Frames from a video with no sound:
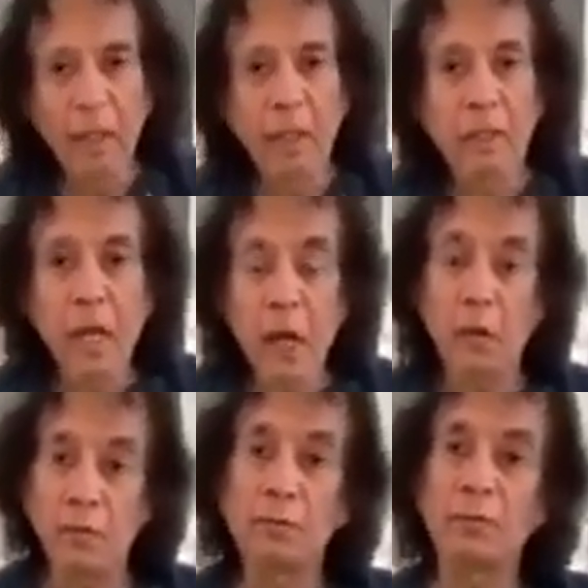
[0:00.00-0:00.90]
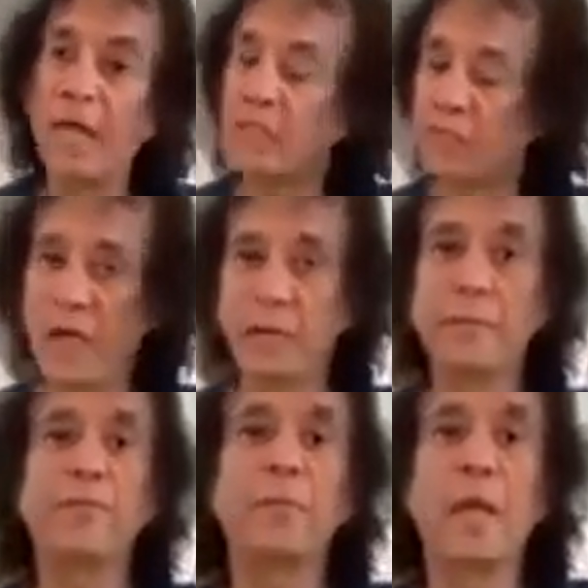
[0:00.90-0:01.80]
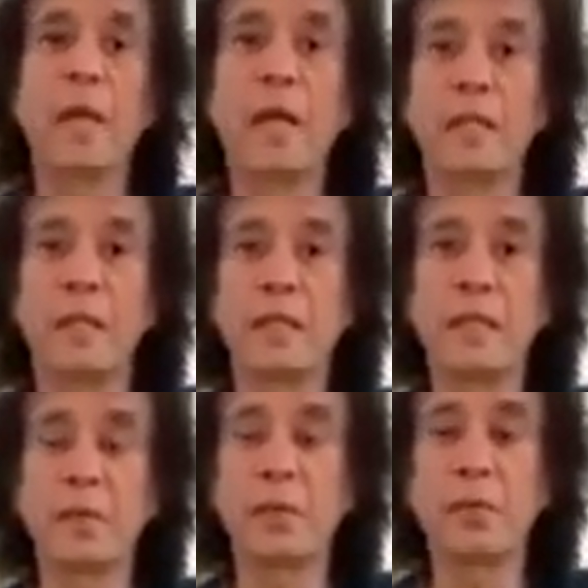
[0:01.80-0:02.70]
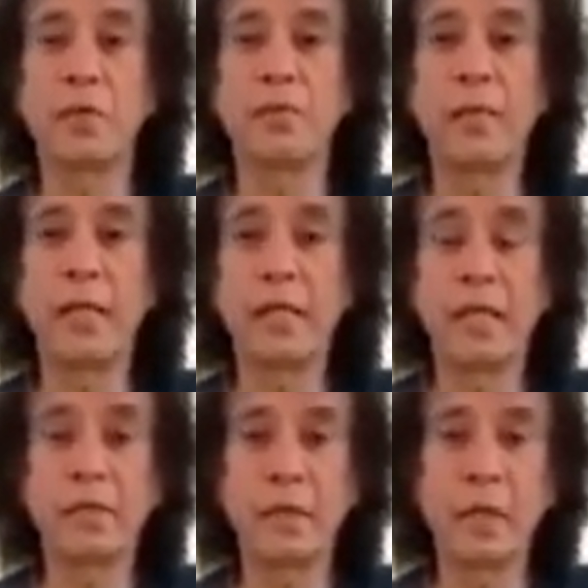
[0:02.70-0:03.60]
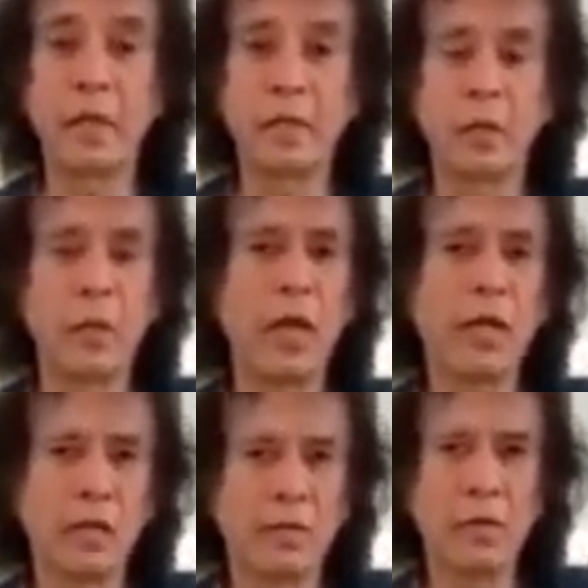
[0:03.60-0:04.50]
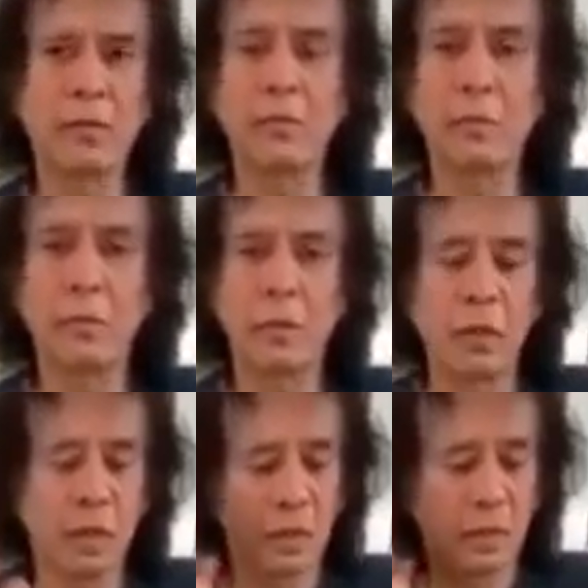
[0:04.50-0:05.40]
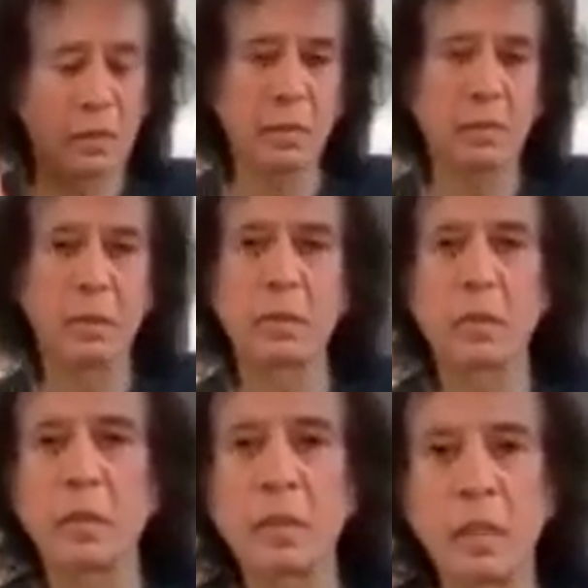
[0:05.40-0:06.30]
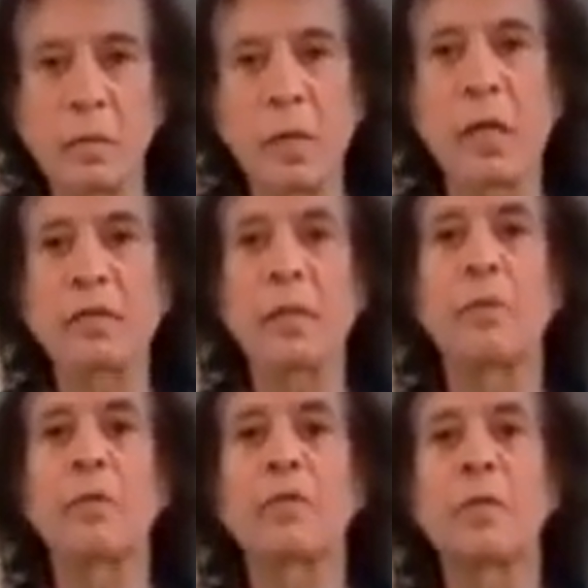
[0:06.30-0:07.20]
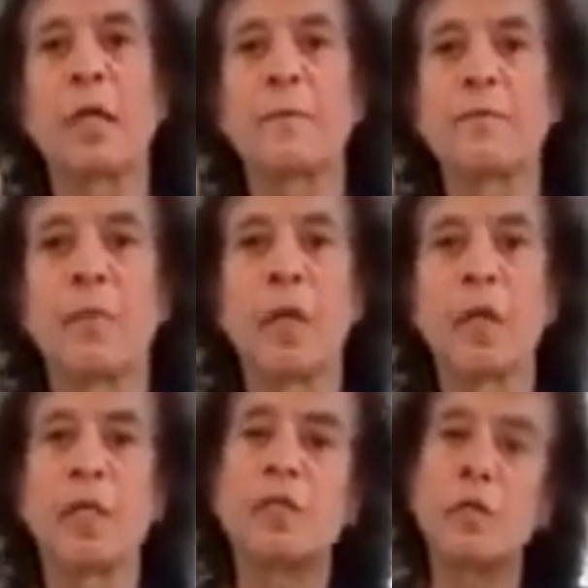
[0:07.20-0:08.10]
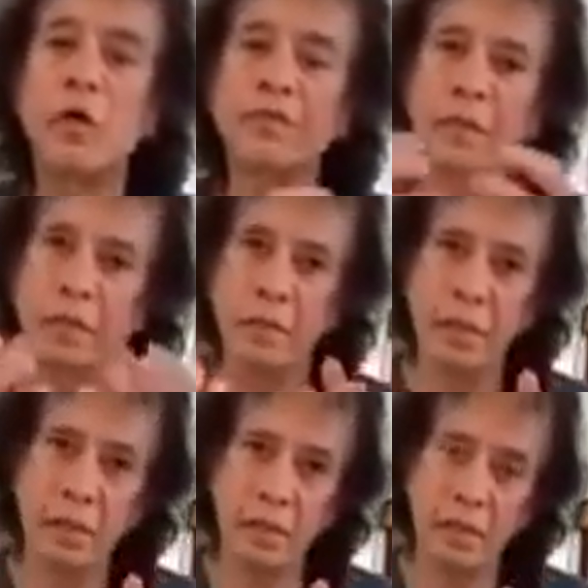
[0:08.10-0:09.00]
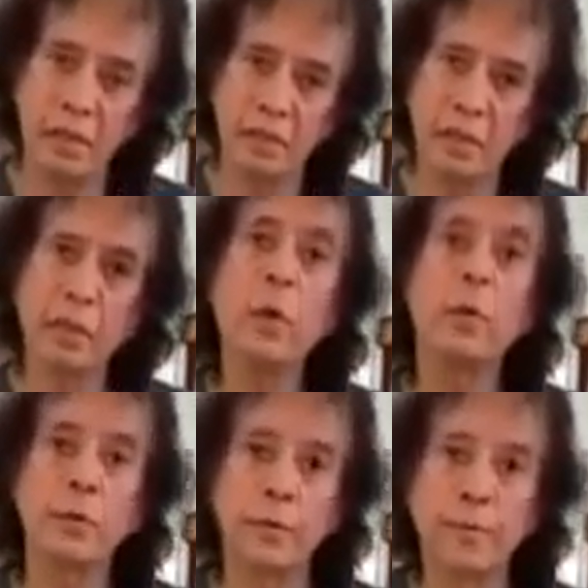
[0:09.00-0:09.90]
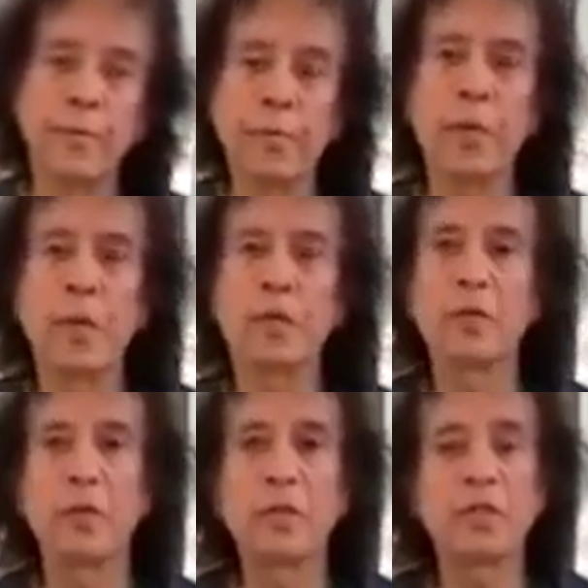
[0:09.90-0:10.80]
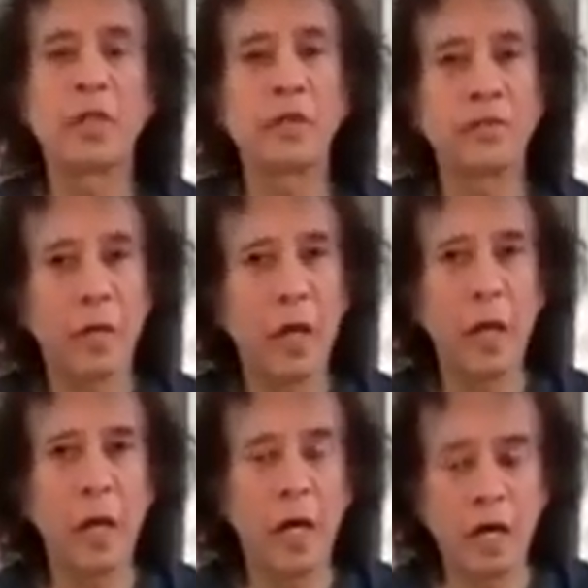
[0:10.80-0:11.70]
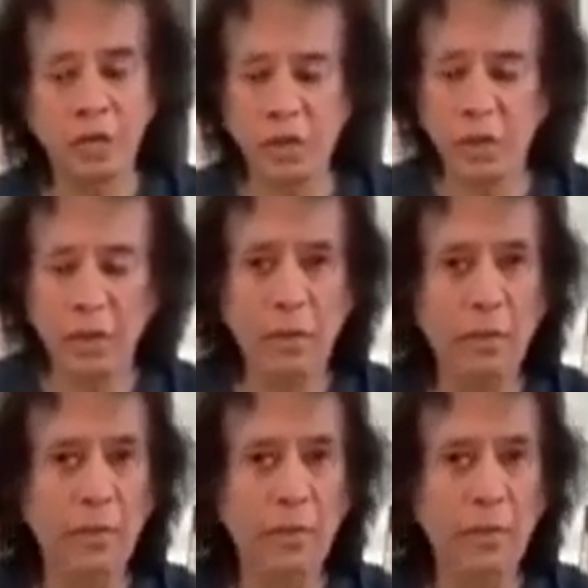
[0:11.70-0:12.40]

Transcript: Now that's fine, and that's one way of playing it. The way I heard from Zakir Hussain was that he softened the tone. So instead of a harsher,